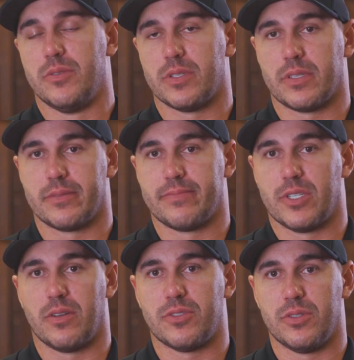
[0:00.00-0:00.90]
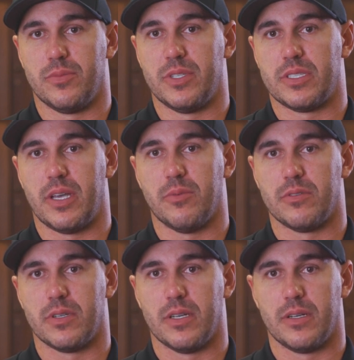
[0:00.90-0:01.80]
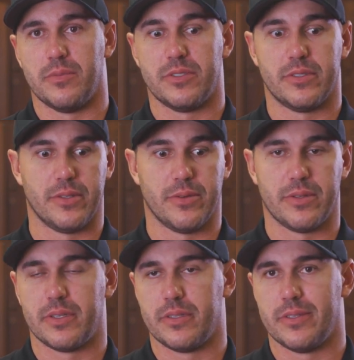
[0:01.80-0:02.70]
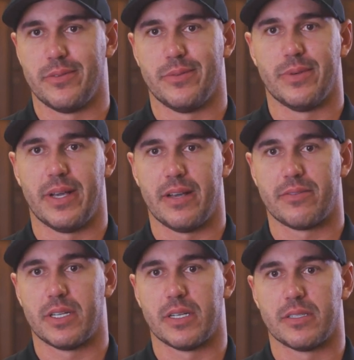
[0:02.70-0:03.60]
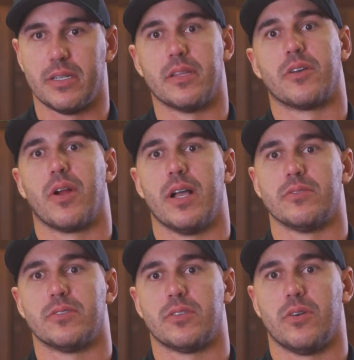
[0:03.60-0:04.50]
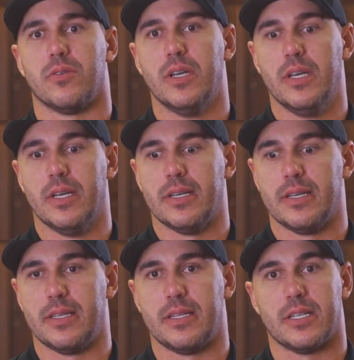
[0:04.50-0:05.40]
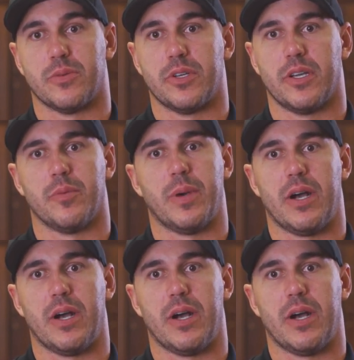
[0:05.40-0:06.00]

you want the golf shoe to be stable. Um, it's the only thing that you have connected to the ground. So, and that's where you get your